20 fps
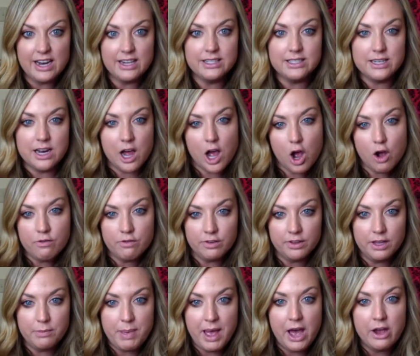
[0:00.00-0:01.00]
It's not
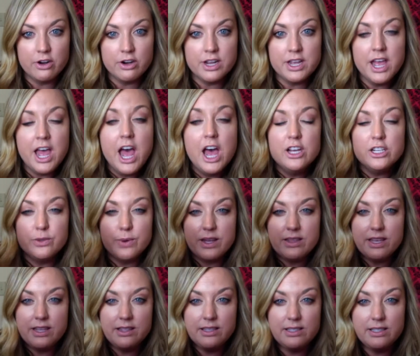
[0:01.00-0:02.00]
overly powdery, so I
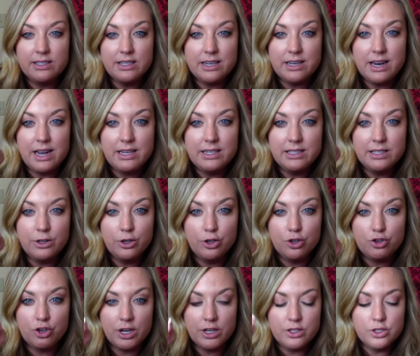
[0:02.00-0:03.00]
think this is a nice little
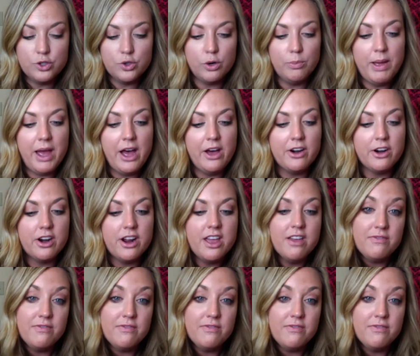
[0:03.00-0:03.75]
drugstore powder